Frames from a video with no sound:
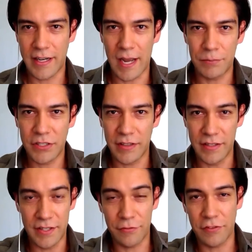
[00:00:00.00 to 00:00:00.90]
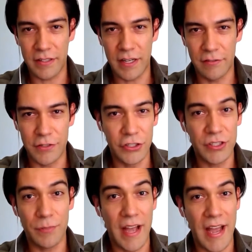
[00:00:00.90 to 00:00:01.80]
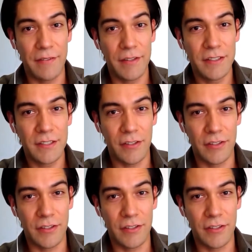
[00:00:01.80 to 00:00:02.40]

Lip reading: capture the different kind of user behaviors